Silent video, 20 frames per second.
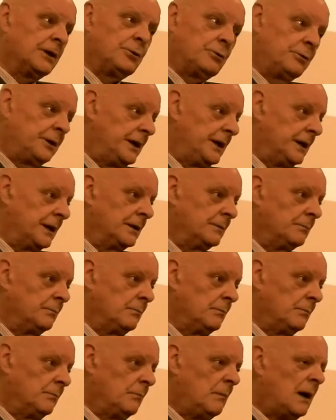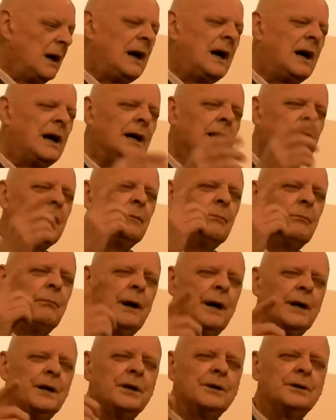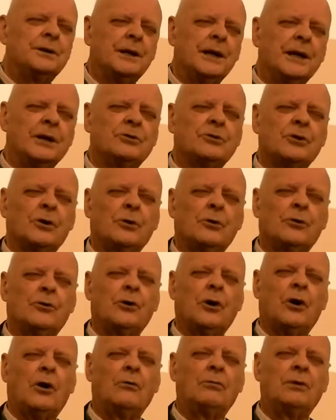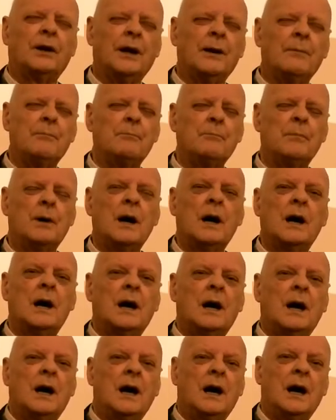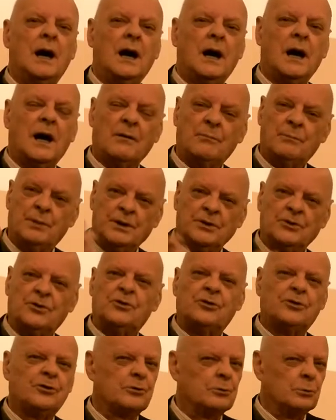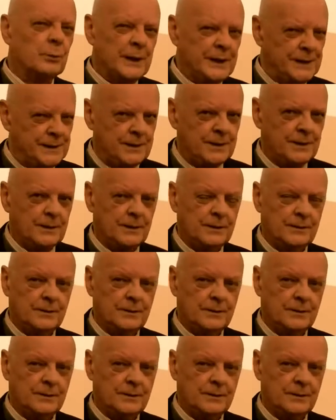and reading. My meditations of him have been sweet.